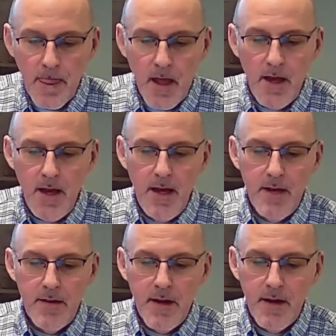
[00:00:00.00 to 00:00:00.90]

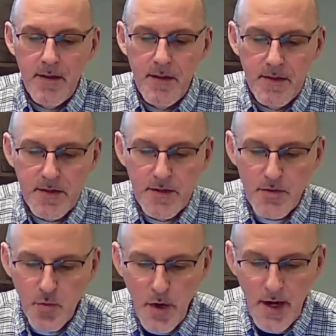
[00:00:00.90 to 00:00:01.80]
And this
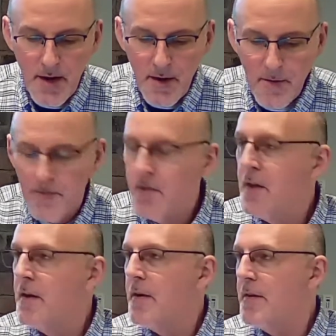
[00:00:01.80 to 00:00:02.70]
is where
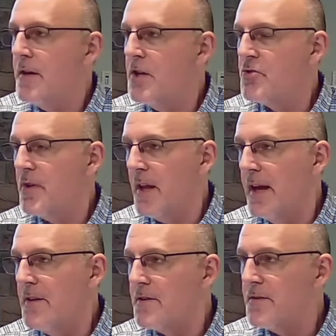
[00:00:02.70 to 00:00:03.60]
the
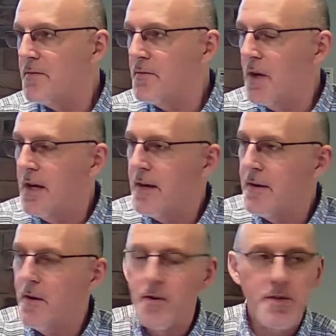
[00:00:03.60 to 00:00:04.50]
Israelites
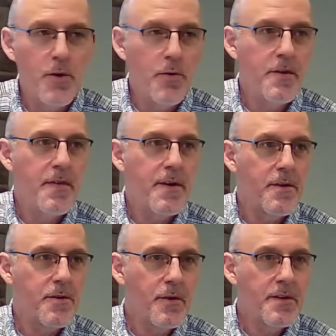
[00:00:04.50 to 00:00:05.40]
are told that
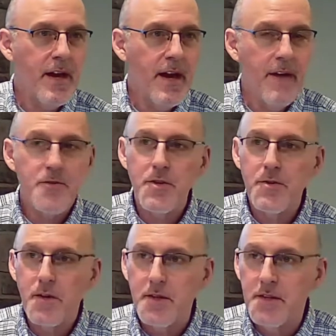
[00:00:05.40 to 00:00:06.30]
they're going to have to
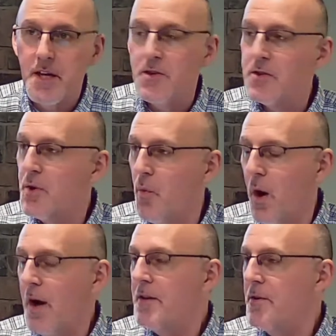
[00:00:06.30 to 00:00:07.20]
continue to
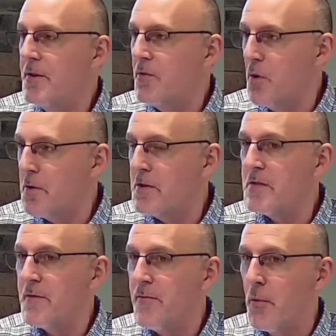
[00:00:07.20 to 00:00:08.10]
wander in the wilderness
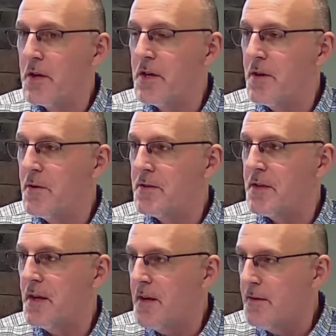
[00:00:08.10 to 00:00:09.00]
for 40 years.
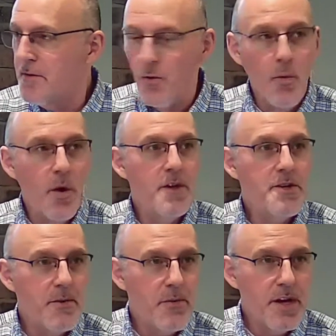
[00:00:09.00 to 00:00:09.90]
One
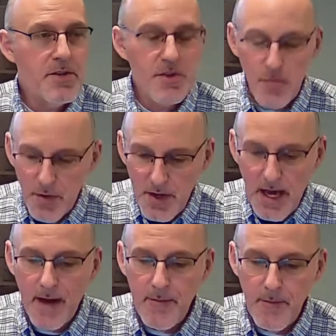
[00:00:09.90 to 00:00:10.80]
generation will
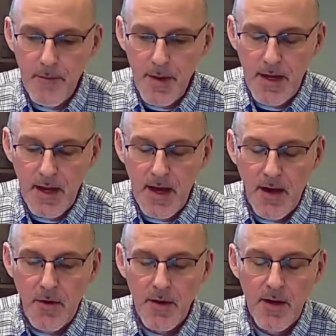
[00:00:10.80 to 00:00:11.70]
not be
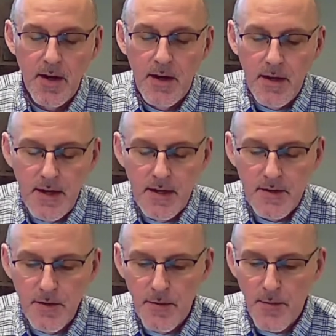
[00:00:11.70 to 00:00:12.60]
allowed
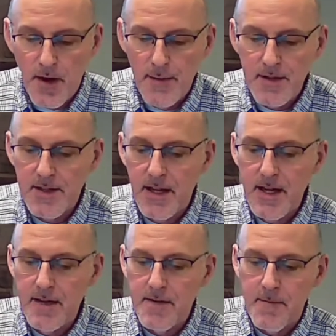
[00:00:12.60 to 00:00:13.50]
into the promised land.